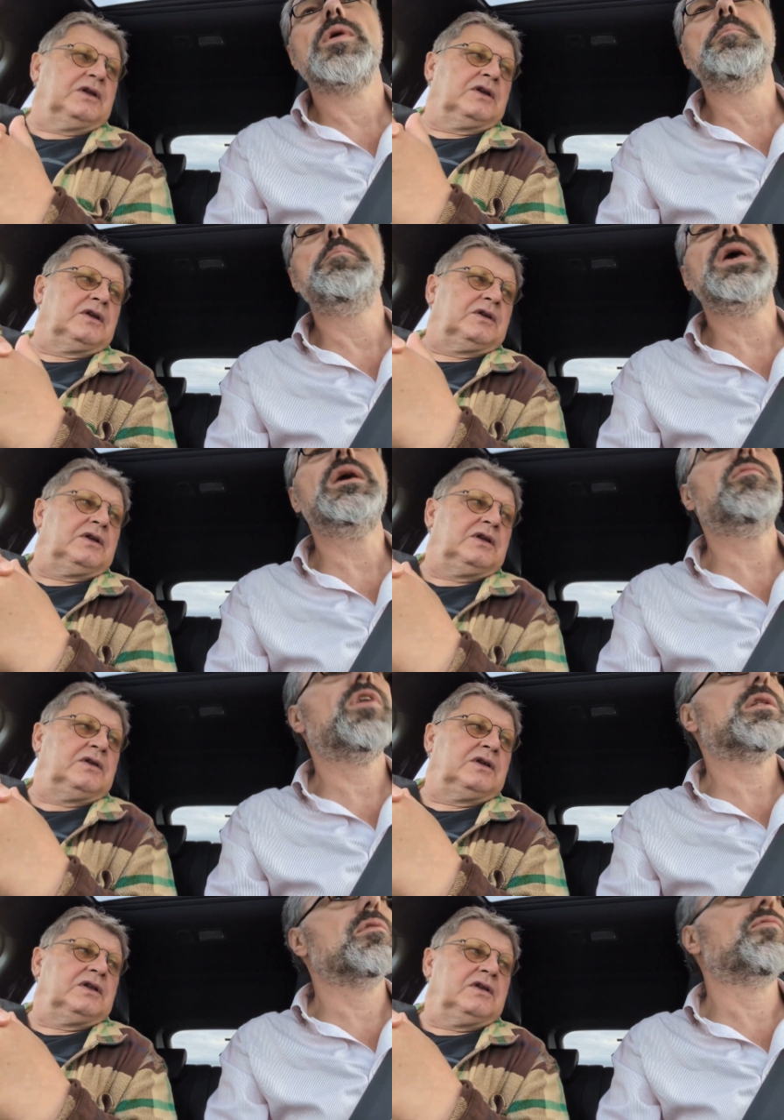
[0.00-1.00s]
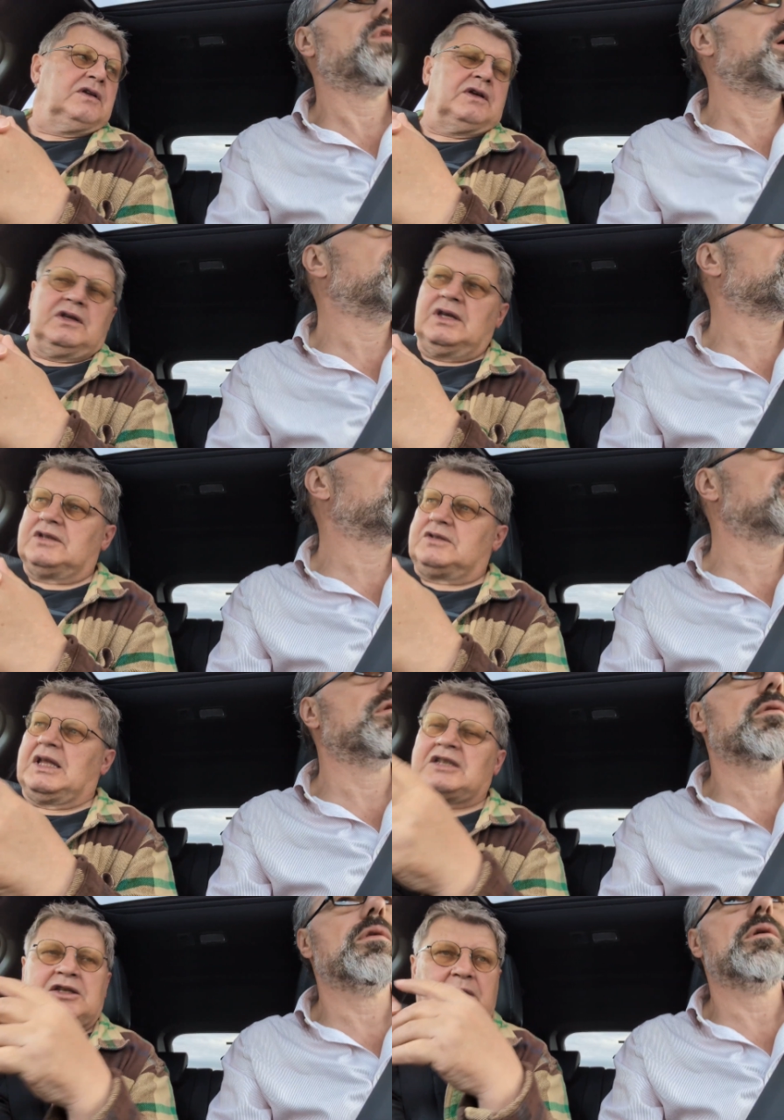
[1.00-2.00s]
The Myvatn fires. Yes,
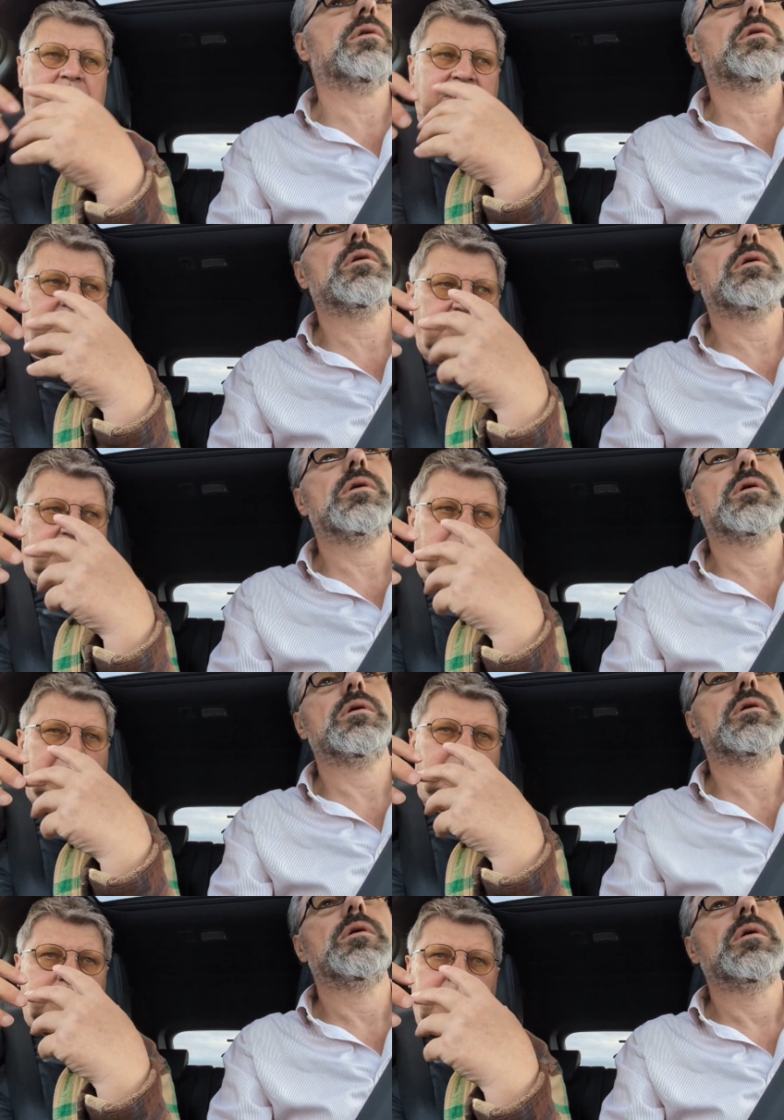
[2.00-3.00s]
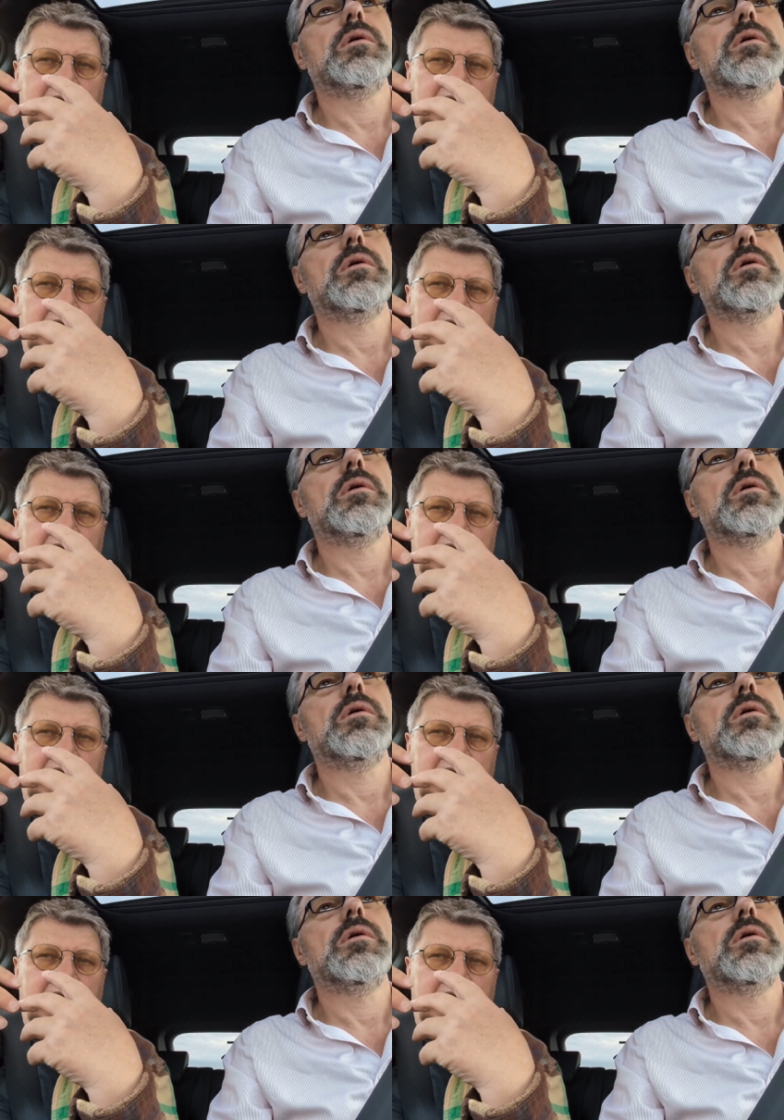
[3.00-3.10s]
that's the, that's the,